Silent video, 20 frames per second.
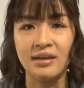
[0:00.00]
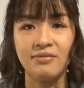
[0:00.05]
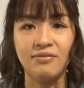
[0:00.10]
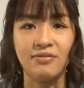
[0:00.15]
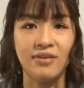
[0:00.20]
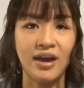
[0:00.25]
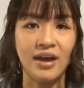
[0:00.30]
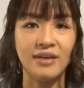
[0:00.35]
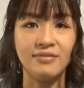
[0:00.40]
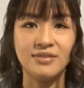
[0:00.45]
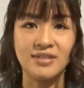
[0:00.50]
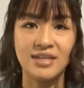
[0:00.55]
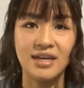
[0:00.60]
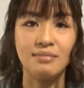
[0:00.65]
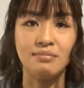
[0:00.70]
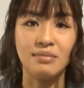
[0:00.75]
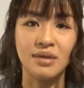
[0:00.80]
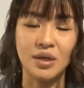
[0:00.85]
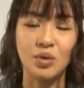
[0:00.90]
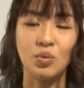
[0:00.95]

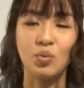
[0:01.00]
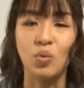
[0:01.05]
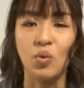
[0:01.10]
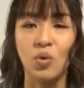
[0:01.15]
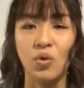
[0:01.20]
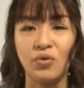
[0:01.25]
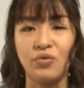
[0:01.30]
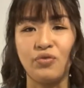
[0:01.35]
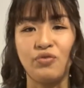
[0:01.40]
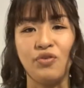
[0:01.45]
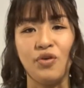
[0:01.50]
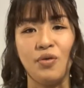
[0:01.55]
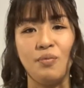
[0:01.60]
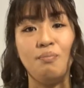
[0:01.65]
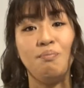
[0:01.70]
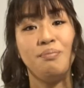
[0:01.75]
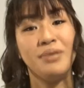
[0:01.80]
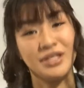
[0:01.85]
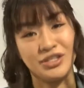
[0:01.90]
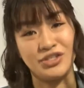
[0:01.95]
5-10 minute walk from
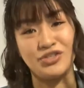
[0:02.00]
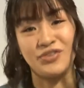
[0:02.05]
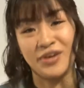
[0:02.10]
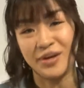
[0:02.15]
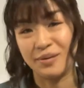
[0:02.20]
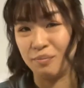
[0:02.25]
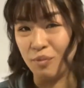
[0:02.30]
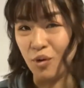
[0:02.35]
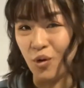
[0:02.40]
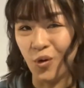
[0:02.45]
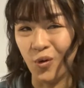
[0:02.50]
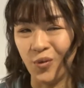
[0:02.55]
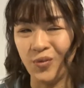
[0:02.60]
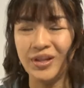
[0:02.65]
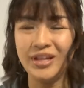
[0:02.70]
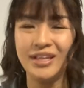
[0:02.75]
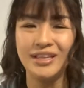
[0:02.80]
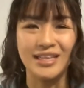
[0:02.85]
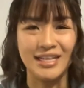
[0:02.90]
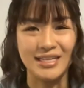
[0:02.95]
Pitt Street Mall.
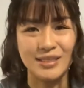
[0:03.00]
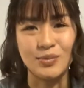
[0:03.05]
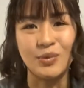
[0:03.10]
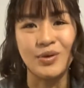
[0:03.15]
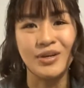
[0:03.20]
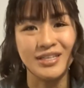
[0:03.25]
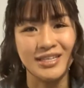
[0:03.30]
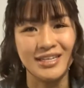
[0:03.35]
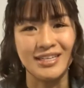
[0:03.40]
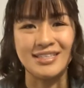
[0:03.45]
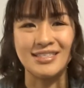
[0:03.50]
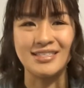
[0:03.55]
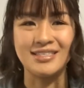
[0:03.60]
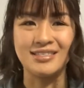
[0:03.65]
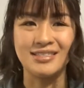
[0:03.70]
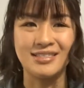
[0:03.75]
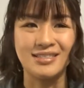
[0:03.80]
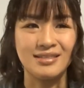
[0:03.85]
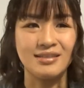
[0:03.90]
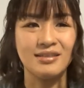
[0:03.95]
That's what it
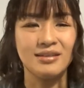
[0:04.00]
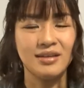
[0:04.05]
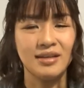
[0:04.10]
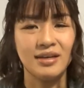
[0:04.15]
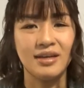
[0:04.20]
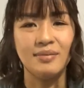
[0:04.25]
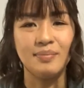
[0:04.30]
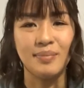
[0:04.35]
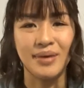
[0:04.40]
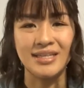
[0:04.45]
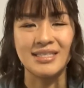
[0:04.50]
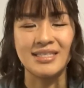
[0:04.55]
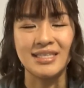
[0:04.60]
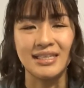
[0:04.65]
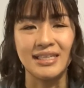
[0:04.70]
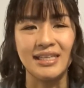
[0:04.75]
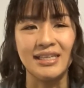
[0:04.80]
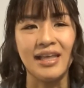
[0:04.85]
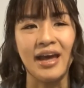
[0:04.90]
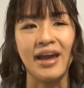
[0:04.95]
is
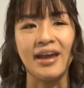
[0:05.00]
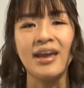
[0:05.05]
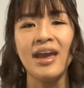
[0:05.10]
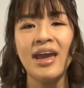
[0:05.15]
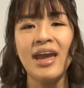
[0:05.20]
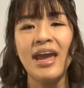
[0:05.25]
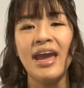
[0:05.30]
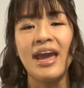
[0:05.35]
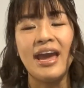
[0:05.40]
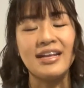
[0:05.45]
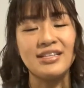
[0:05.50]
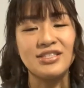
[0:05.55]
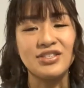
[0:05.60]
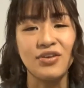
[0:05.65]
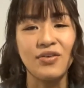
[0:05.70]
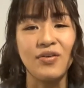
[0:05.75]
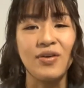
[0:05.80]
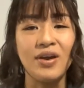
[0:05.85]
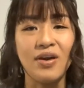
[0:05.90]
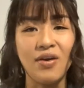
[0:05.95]
basically like. And
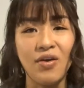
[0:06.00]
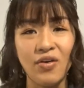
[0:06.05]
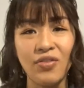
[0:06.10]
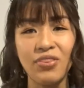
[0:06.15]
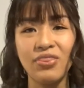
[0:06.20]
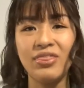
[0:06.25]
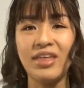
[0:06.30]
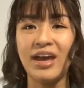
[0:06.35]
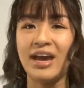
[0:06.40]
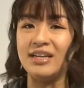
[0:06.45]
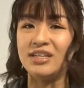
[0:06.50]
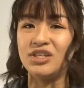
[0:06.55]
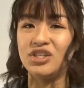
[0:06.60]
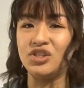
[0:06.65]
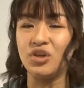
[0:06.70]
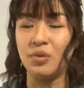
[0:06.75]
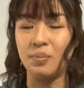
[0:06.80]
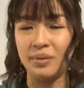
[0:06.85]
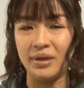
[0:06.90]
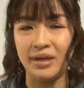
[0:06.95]
so on that
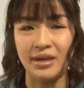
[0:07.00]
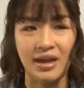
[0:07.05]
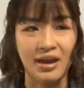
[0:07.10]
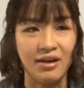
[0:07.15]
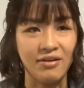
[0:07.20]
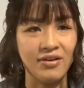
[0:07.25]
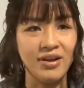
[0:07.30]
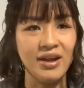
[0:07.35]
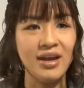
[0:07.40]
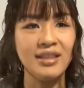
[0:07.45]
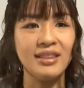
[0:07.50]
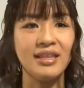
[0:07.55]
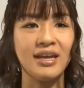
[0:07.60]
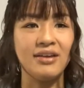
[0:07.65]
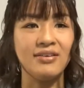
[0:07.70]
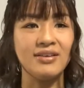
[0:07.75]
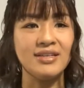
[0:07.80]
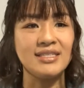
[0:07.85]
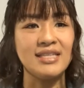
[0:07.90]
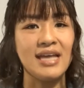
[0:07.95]
shopping area,
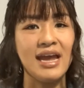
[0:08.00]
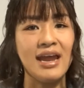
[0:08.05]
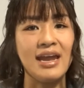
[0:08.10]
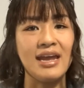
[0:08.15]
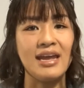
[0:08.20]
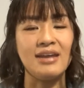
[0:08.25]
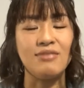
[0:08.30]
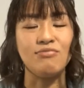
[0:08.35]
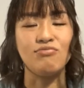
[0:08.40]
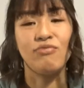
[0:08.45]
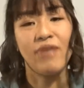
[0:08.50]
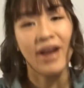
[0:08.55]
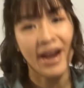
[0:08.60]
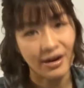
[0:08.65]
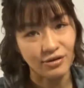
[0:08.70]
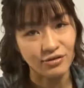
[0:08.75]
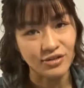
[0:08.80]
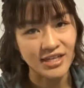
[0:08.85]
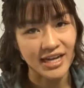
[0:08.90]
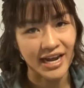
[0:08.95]
there is a
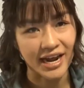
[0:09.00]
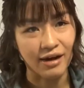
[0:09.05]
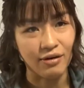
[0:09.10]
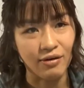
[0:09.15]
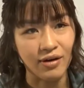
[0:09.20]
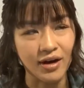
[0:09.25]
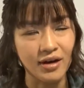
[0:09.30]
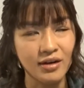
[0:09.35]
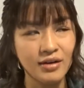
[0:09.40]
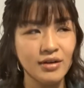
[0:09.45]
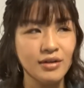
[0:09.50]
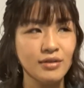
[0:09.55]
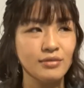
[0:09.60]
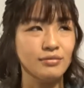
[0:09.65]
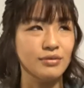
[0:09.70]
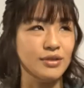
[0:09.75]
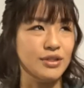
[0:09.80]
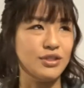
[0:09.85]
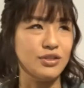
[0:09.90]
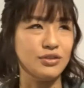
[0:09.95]
round tower,
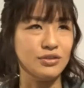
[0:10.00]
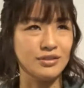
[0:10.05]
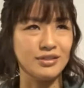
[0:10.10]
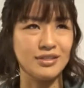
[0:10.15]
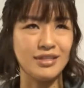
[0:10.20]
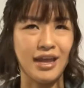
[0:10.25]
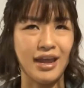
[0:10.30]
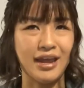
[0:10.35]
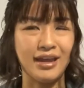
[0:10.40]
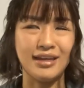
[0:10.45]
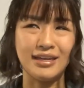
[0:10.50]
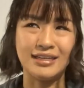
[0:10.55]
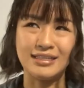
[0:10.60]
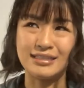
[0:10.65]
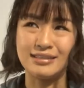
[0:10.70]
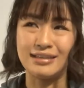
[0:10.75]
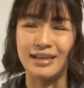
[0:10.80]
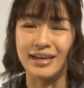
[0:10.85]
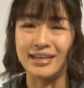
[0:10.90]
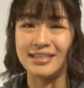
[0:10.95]
which you could say
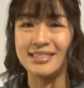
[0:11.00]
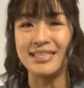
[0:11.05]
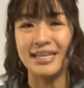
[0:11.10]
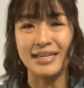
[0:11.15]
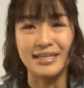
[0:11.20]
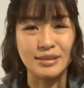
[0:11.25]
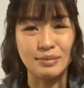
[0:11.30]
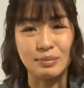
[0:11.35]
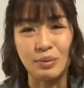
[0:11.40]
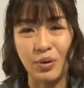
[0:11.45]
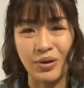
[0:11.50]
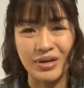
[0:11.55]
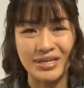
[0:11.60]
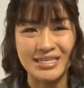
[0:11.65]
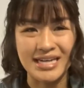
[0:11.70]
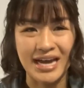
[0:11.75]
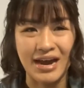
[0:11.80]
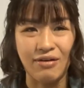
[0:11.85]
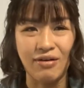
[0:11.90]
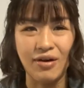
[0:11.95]
it's like Center Point
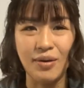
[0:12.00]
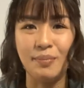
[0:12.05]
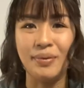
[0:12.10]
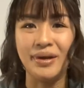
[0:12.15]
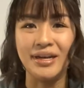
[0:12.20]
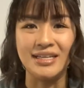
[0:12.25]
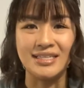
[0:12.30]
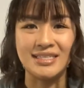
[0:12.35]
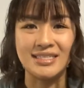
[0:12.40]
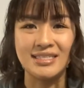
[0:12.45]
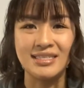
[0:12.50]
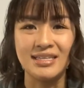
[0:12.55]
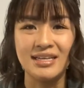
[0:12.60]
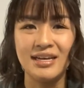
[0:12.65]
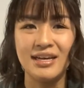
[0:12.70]
Tower, but it's